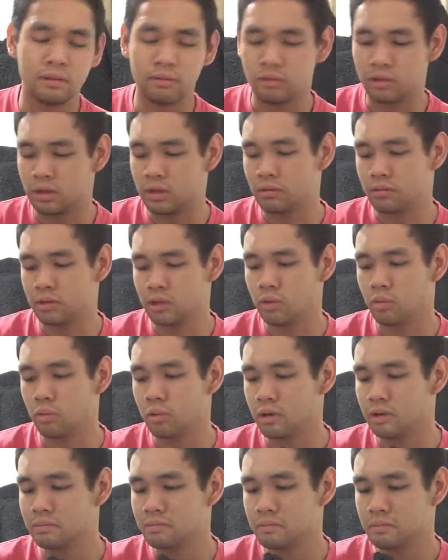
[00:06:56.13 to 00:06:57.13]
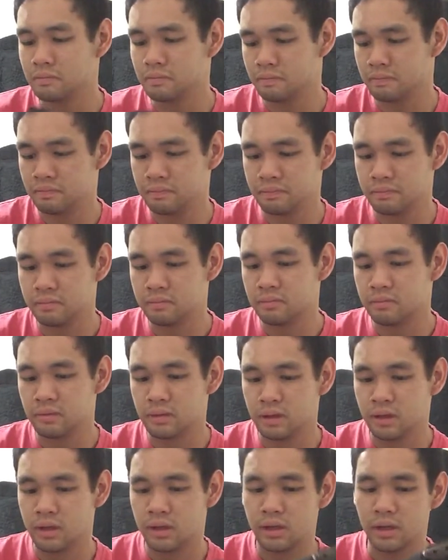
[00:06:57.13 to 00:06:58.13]
with the real wood.
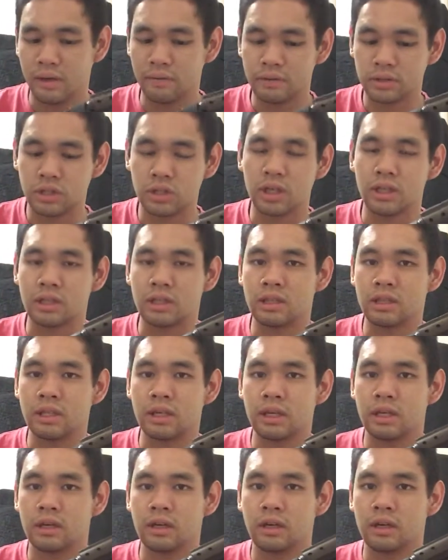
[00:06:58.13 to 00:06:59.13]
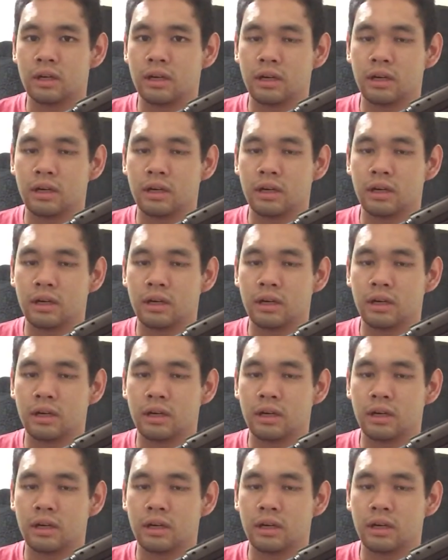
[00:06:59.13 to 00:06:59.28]
Haven't shot the thing.